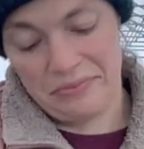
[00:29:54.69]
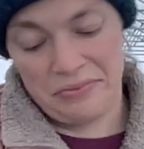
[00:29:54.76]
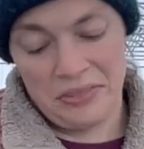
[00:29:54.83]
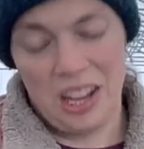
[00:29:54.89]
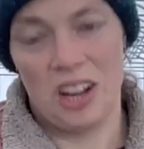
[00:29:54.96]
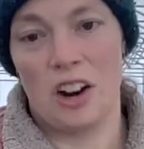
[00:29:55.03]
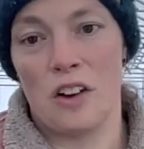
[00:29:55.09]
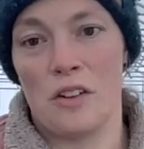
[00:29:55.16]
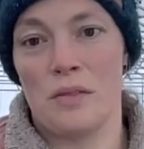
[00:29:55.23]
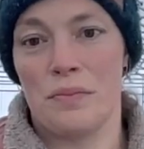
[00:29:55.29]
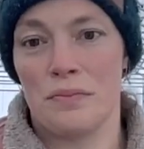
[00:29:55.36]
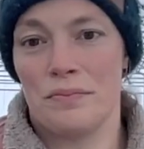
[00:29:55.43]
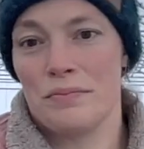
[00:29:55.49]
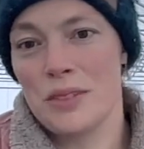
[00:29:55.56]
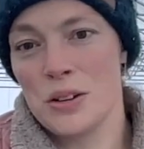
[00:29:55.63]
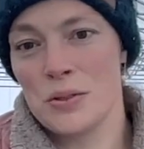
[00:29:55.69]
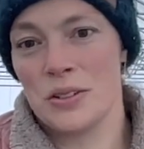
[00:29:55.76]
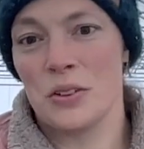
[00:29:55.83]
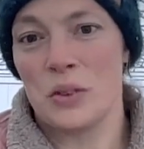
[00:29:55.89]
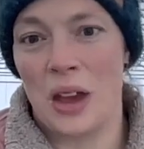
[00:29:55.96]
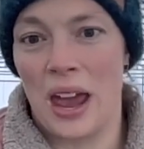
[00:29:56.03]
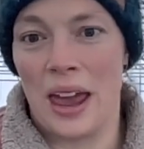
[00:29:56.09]
you know, it was
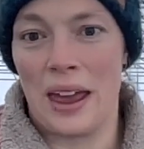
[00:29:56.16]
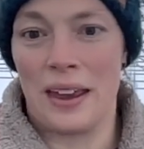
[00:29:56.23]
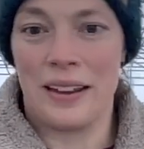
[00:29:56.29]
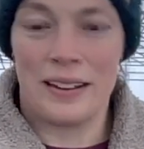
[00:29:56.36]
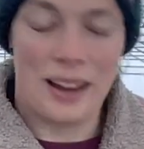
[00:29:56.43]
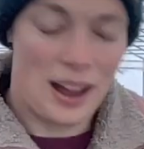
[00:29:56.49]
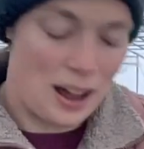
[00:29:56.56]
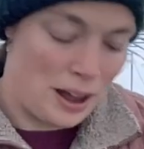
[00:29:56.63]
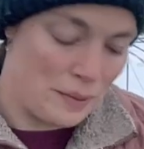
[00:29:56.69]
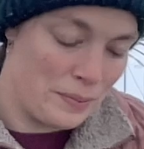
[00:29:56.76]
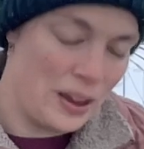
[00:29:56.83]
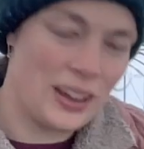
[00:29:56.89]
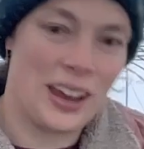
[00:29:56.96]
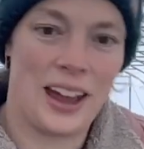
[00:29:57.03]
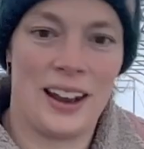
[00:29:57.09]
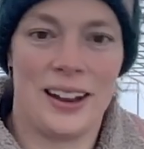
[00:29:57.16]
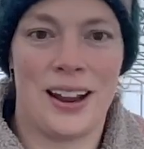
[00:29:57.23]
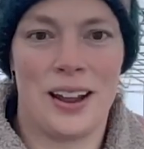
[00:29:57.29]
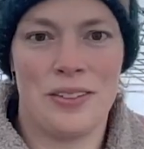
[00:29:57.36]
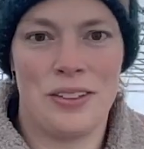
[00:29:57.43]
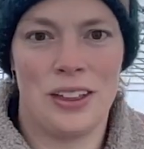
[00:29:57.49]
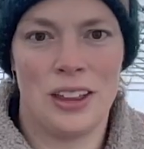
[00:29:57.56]
okay. Again,
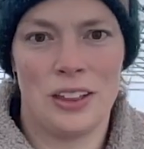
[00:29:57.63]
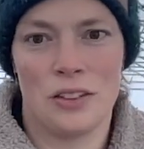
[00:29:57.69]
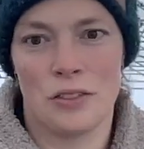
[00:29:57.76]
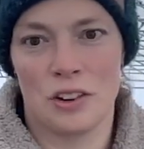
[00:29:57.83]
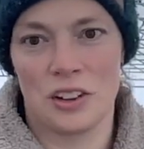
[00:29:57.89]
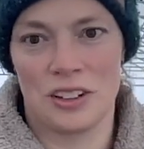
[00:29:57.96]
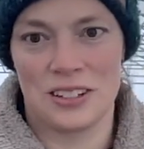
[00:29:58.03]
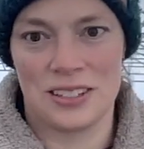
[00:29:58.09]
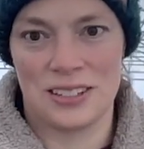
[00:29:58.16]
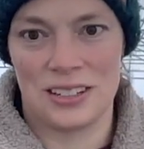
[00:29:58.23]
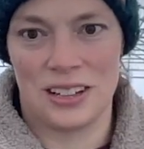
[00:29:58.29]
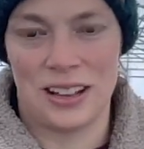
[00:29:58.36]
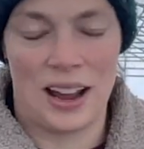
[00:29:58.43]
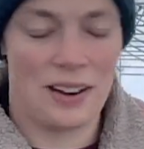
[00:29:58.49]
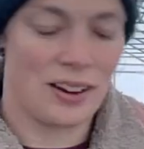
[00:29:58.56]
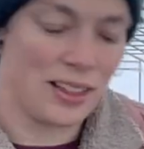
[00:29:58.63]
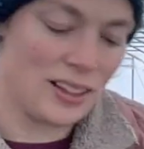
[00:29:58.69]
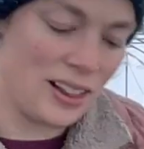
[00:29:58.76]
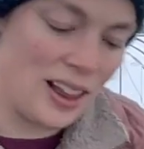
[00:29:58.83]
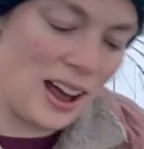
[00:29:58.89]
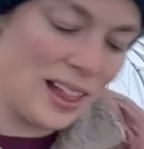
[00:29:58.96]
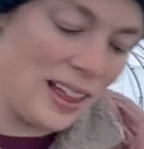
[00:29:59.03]
I feel like the verdict is still out on the
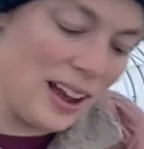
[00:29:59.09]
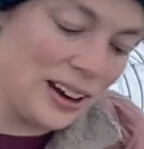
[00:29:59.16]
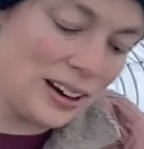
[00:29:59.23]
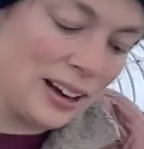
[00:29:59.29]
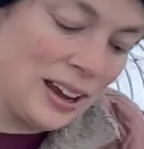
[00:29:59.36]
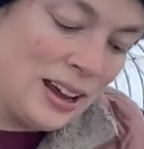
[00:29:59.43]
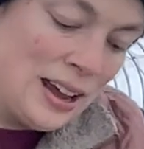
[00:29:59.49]
lilac.